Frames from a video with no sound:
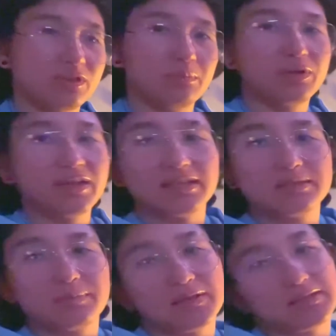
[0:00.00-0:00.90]
plains
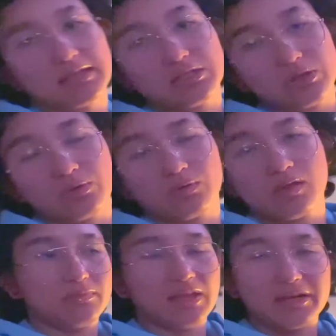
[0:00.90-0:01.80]
because I don't
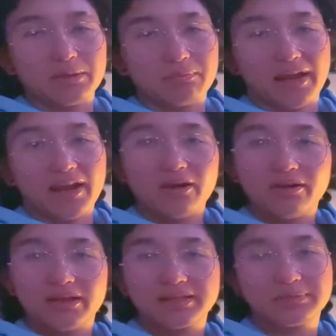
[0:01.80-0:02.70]
light up my
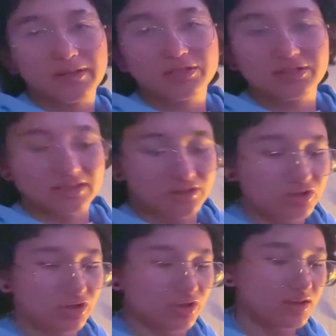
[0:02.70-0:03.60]
area as much as I
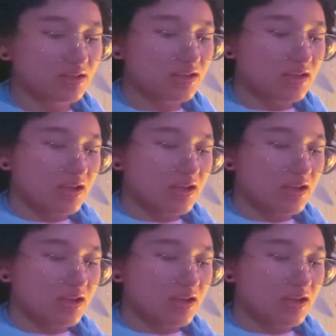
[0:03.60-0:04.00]
should,